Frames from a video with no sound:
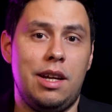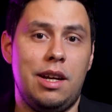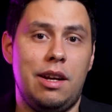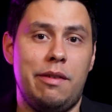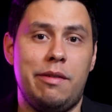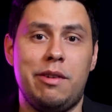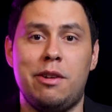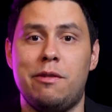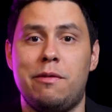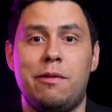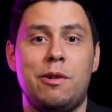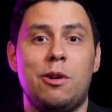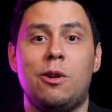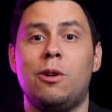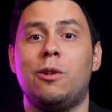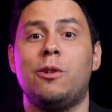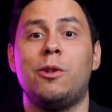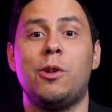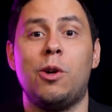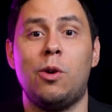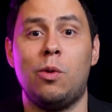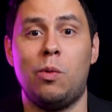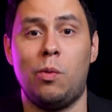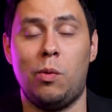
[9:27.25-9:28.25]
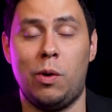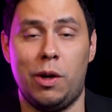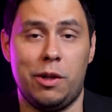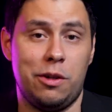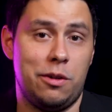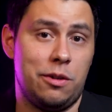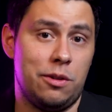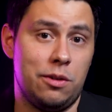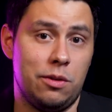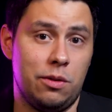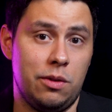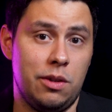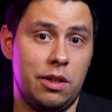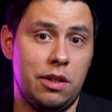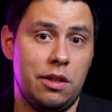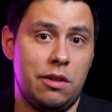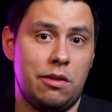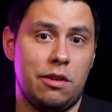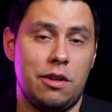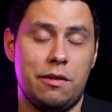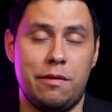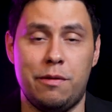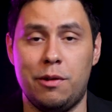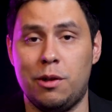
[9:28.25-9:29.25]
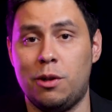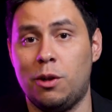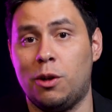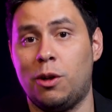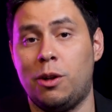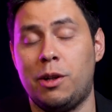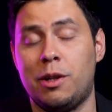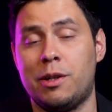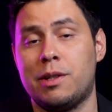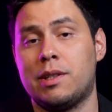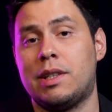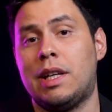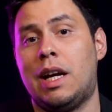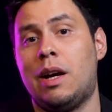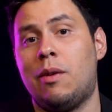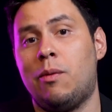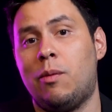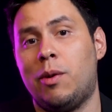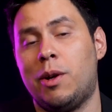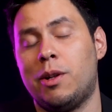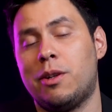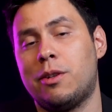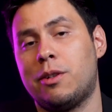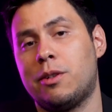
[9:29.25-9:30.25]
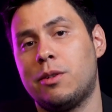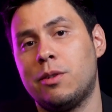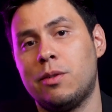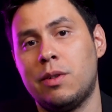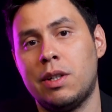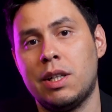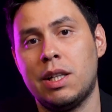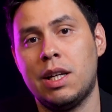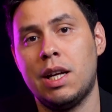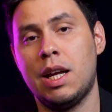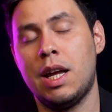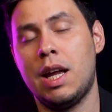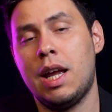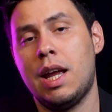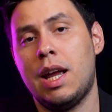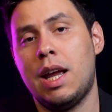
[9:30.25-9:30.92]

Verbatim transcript: even if you don't know what you're doing or if you don't understand what you're doing.